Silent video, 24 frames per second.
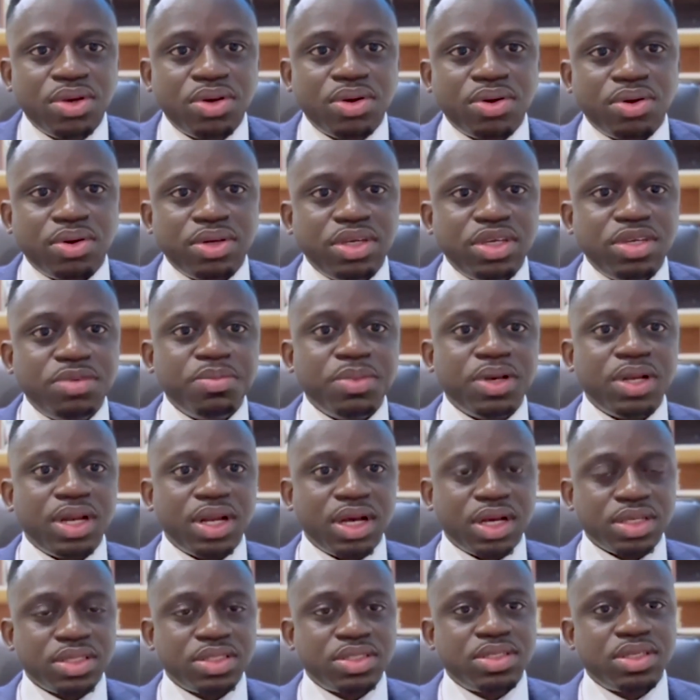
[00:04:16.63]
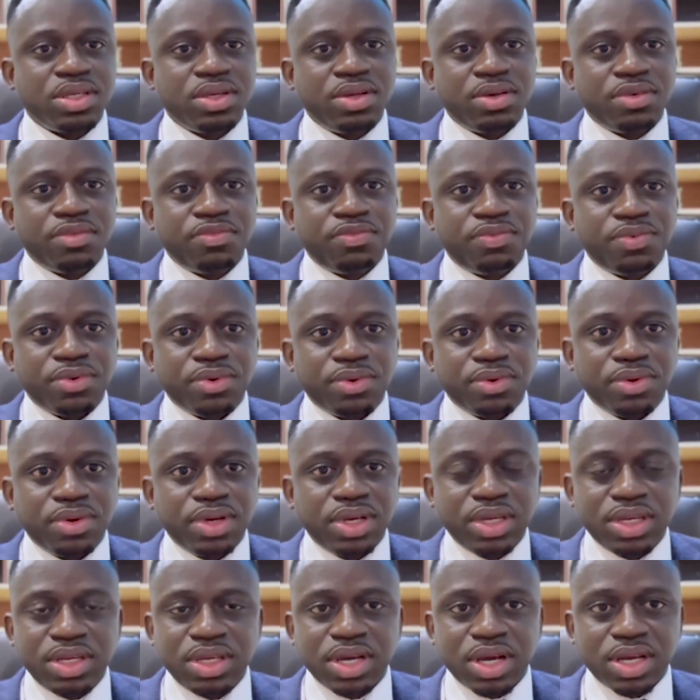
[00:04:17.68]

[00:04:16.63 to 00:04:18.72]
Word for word: or email us for any